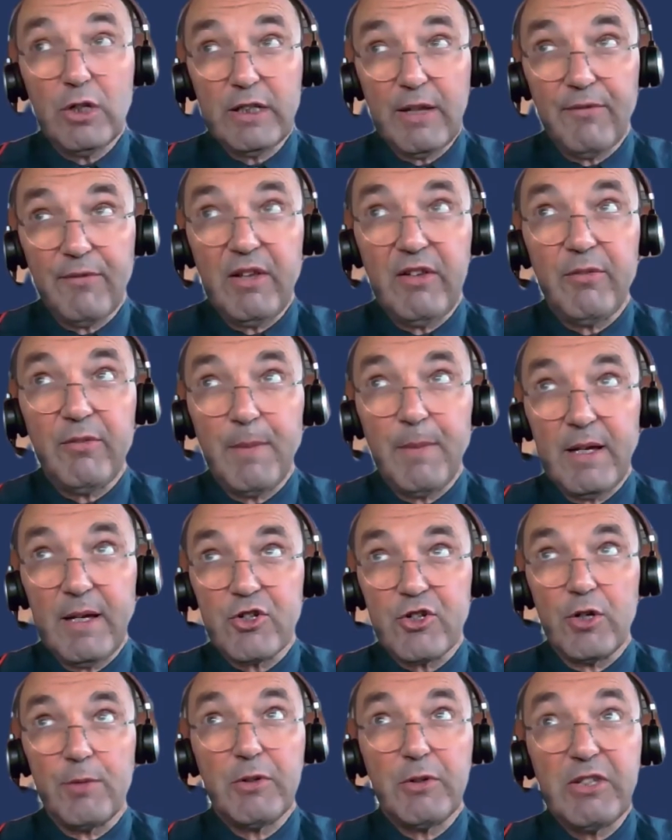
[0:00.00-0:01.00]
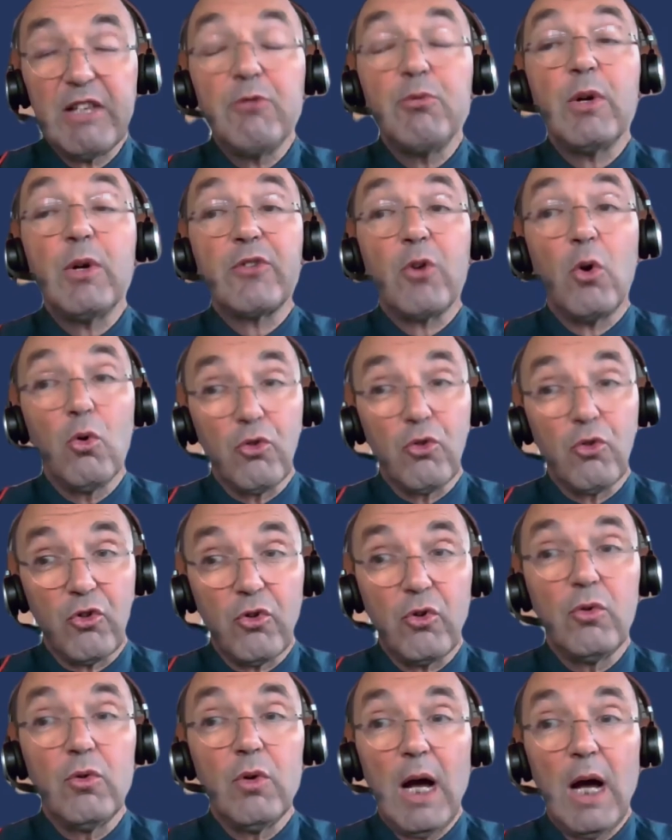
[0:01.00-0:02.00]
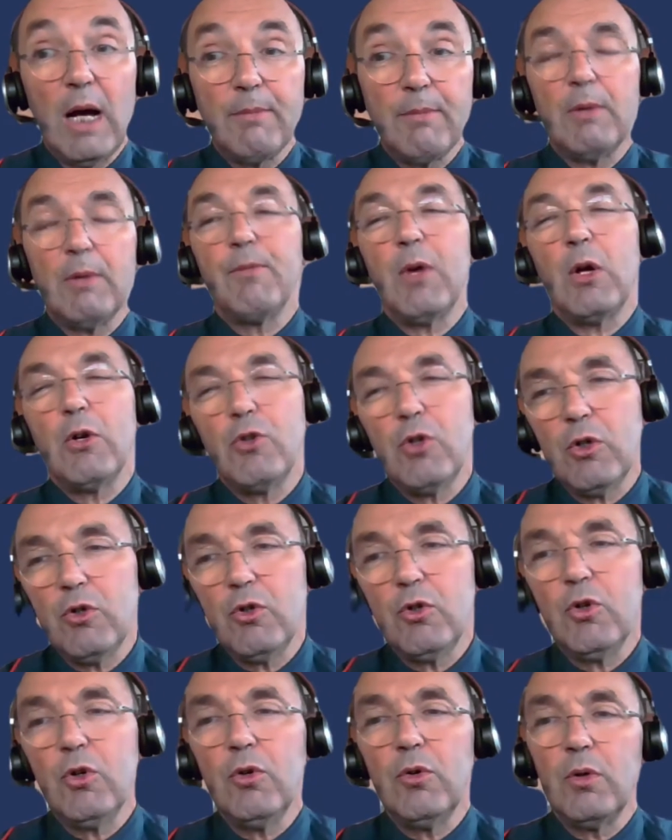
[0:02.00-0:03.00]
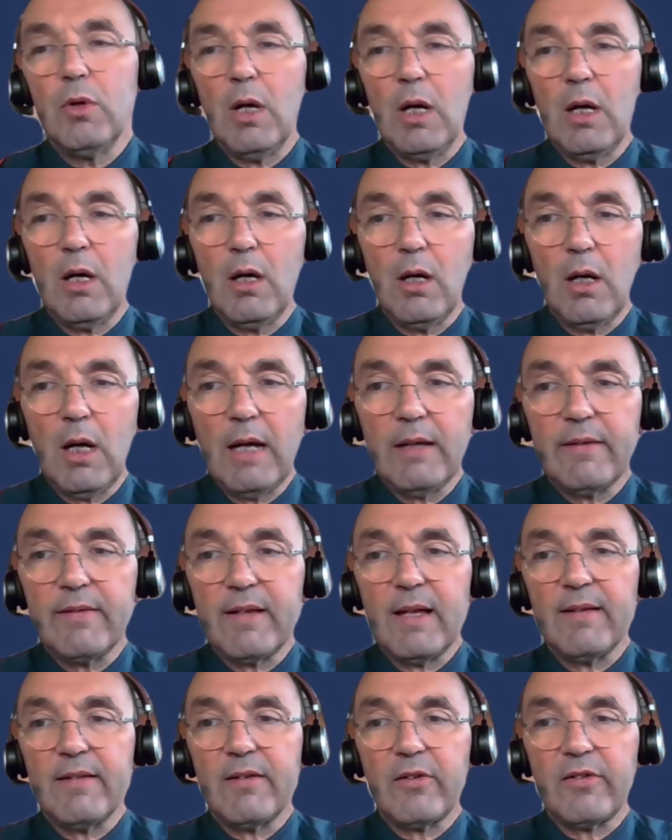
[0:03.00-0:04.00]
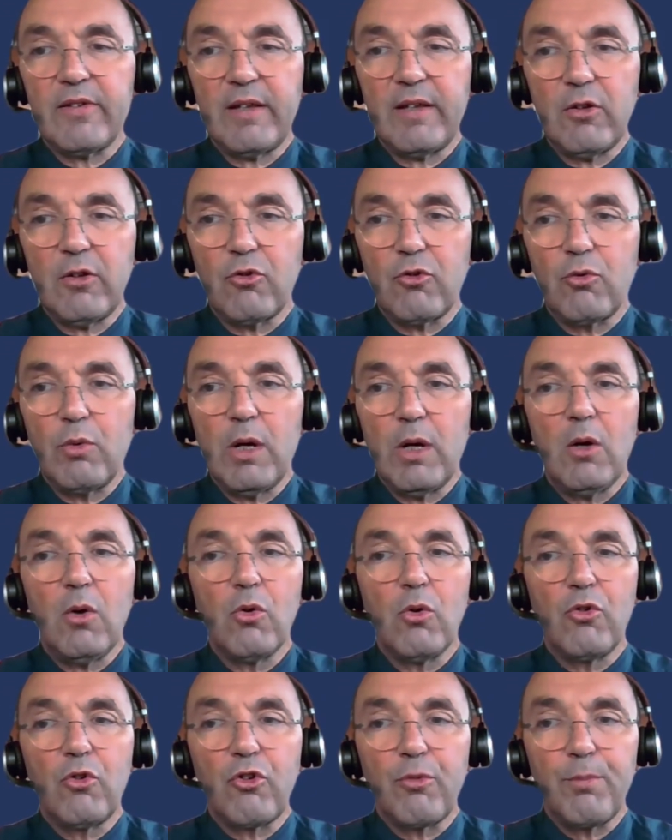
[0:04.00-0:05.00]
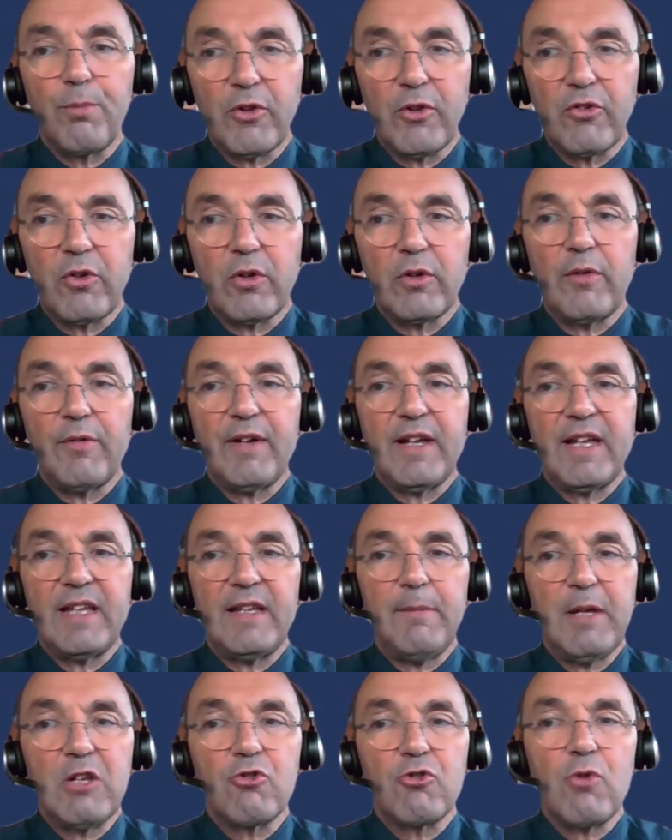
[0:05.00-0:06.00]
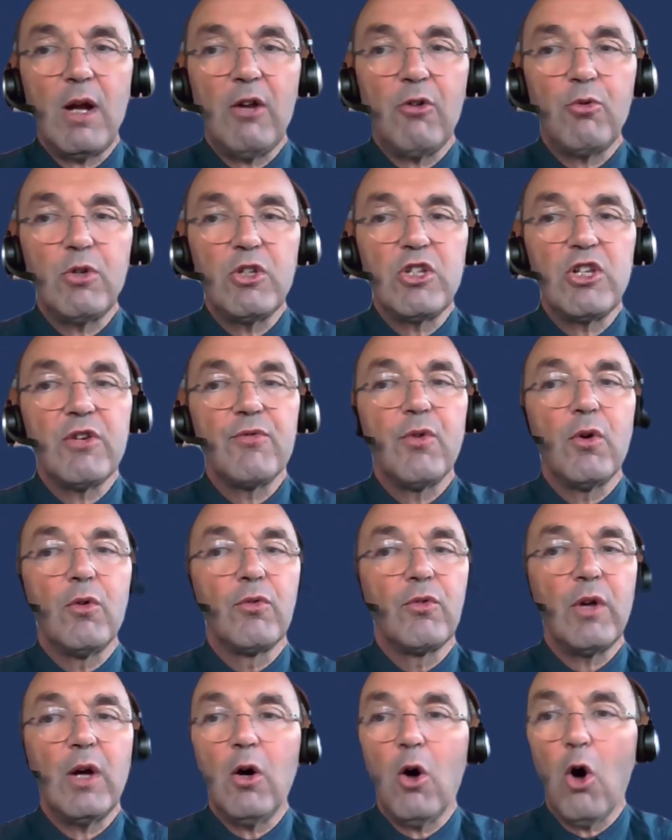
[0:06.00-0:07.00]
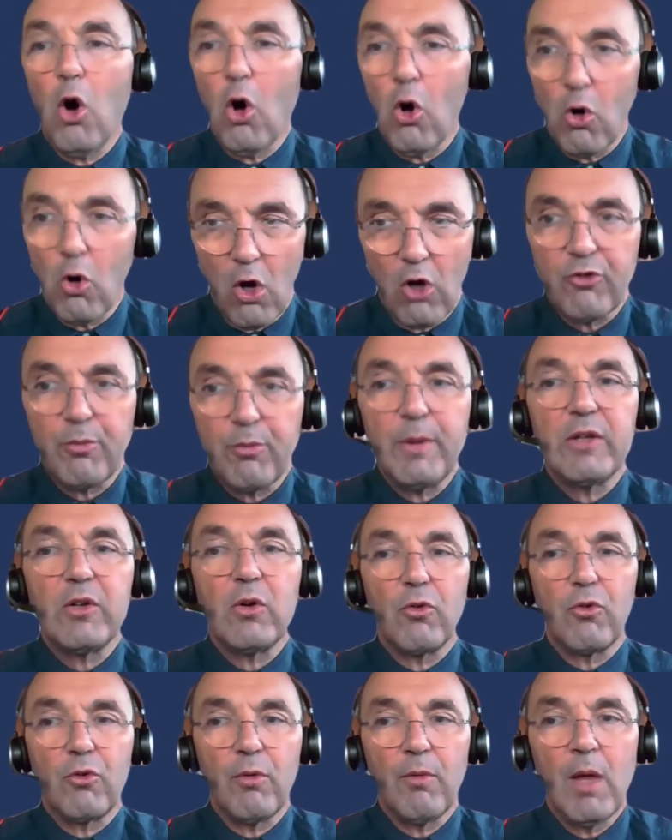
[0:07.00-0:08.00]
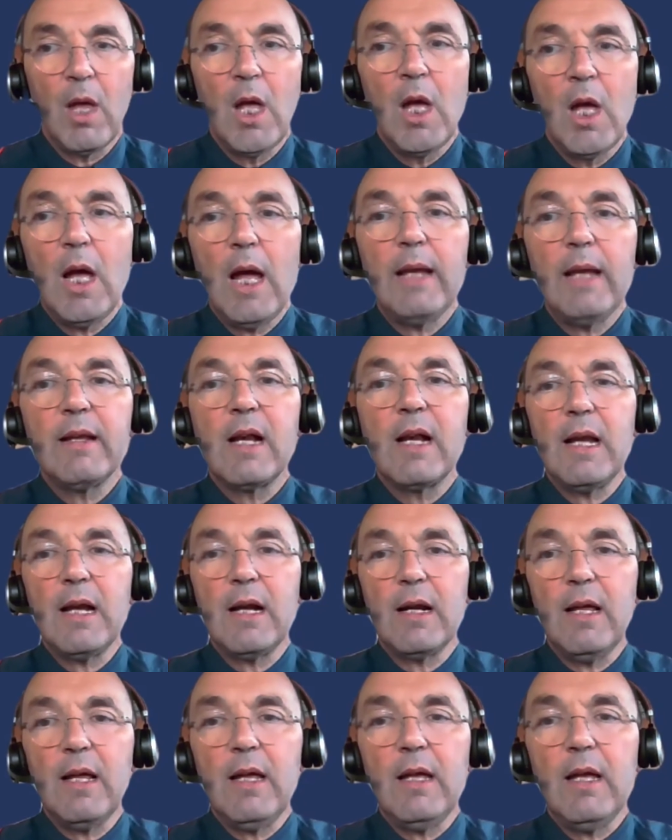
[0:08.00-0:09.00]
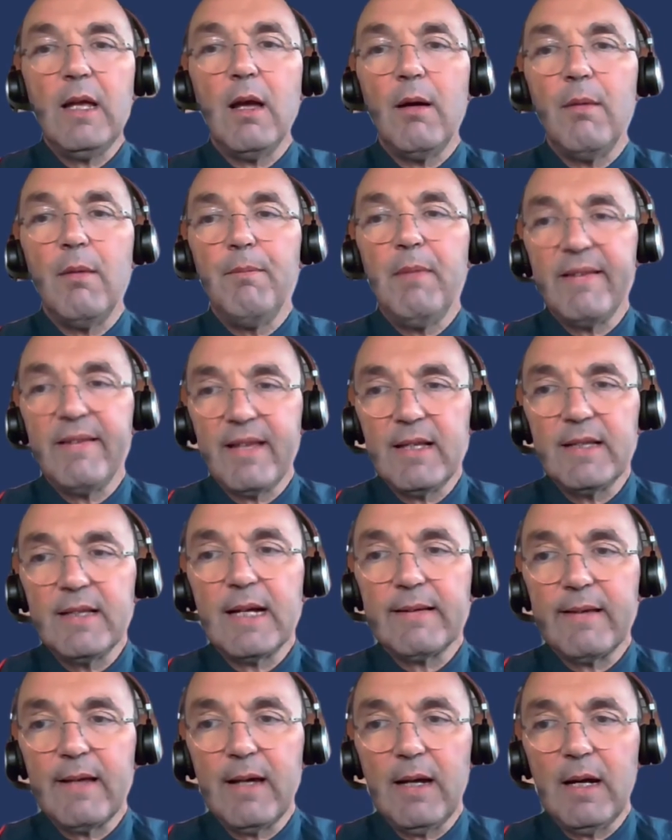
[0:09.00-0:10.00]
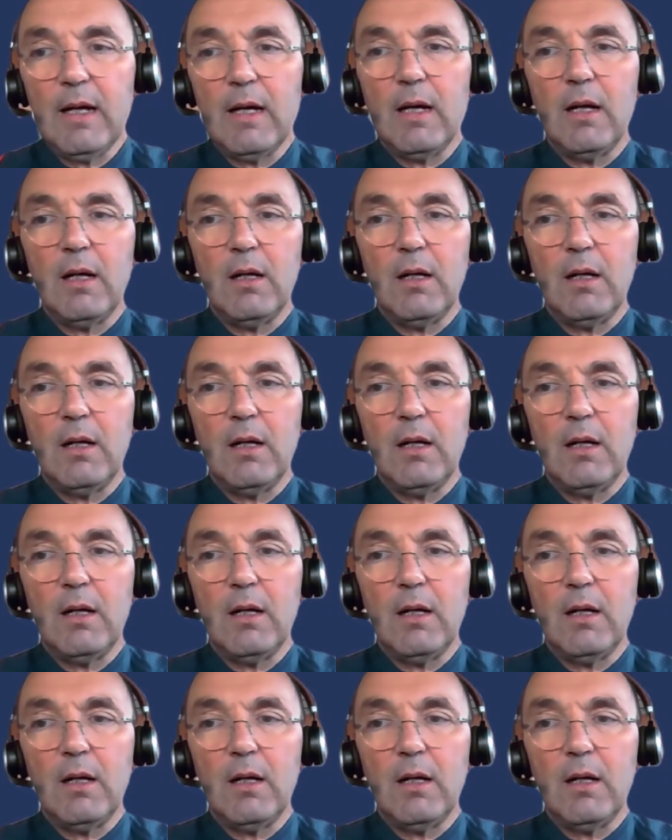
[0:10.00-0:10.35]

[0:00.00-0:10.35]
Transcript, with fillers: not have this measure, but it was also, uh, you know, uh, as cancer centers, we are also sponsors of academic trials which involve all hospitals. And clearly, uh, missing data